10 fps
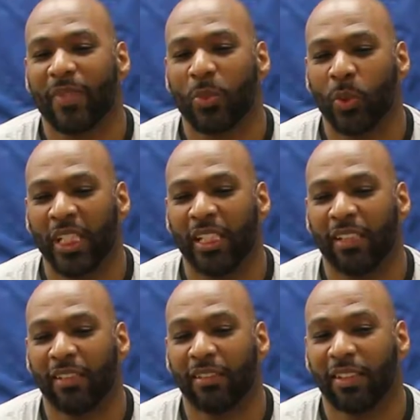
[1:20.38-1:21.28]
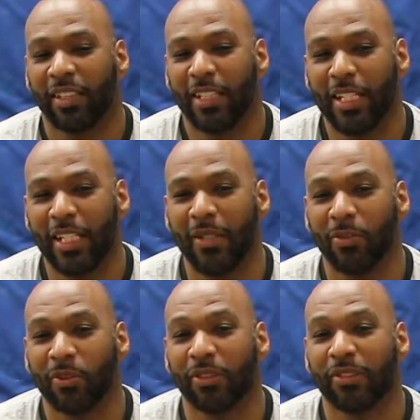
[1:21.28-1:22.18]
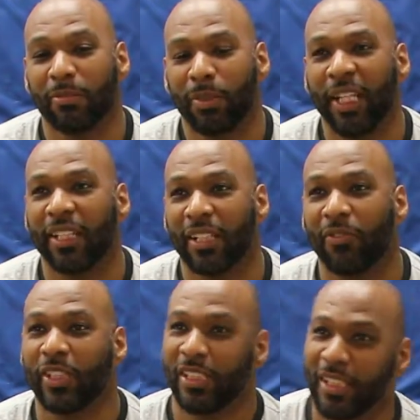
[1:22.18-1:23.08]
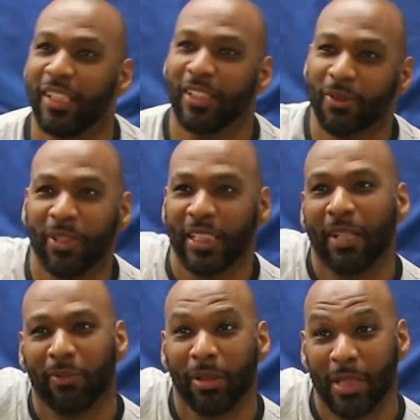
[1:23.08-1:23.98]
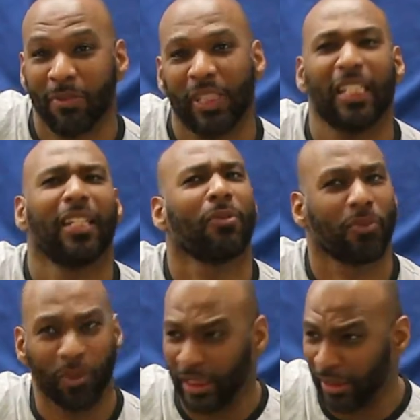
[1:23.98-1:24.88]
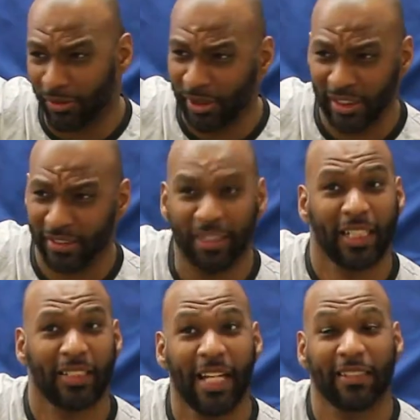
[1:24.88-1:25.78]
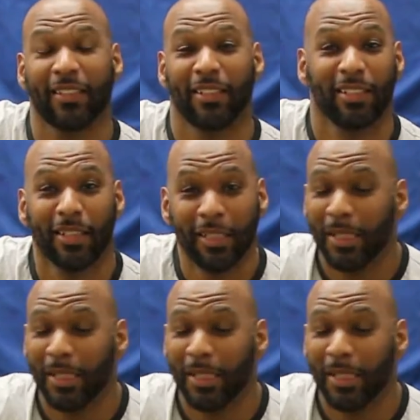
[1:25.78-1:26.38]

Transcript: When he was big enough to dunk on that rim that was hanging, it was really low, it didn't take a lot to dunk.